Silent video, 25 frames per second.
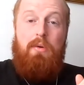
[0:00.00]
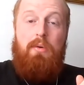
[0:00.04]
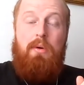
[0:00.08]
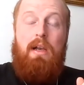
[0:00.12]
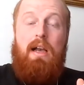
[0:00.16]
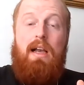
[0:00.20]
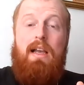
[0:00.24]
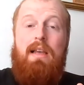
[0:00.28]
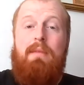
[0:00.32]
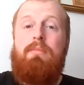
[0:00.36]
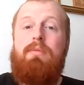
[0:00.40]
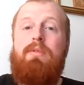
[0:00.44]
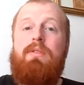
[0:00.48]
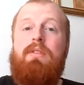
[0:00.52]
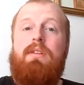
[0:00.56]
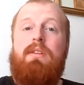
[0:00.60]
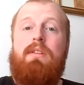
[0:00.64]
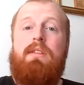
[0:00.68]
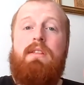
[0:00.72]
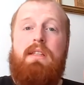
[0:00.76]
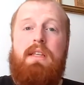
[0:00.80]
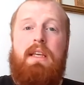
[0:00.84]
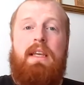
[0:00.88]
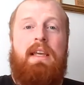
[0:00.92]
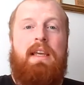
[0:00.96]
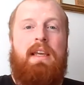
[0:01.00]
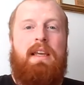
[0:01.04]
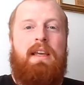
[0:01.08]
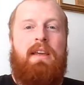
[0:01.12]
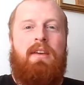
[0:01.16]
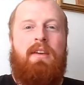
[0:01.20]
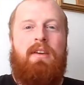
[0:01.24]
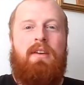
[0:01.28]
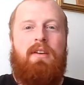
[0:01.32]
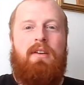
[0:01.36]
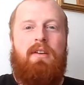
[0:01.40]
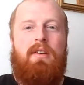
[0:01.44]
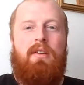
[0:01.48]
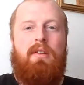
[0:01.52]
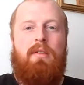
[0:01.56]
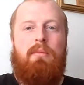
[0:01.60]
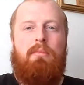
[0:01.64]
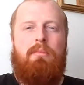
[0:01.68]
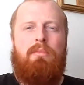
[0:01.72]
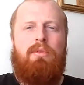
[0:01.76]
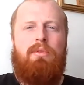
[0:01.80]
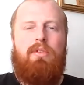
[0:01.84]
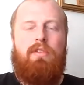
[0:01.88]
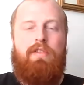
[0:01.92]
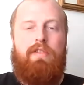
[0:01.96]
We're able to see
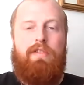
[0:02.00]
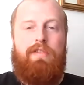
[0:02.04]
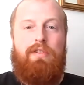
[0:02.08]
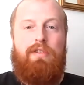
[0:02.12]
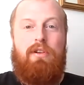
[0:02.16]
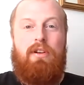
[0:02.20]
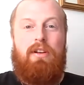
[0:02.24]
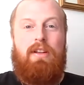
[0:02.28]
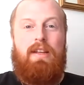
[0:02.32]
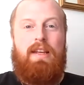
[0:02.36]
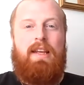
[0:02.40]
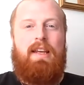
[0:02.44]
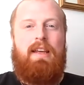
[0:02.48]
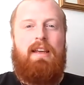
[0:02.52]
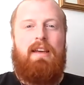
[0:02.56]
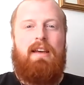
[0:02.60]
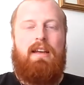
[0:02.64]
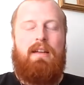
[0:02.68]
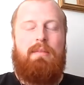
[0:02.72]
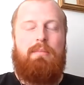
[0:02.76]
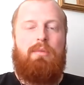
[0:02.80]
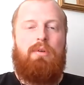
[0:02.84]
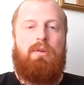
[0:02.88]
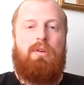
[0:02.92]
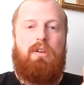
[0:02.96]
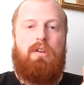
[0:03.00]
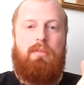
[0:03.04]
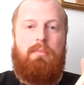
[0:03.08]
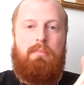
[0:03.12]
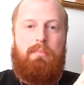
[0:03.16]
more fully and more